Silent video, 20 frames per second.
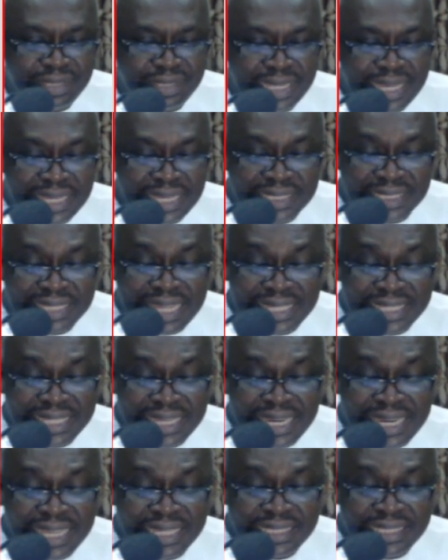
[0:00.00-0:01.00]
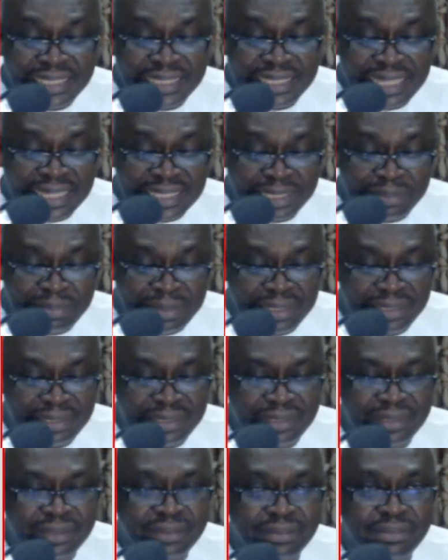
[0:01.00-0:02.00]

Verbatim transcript: is that next statement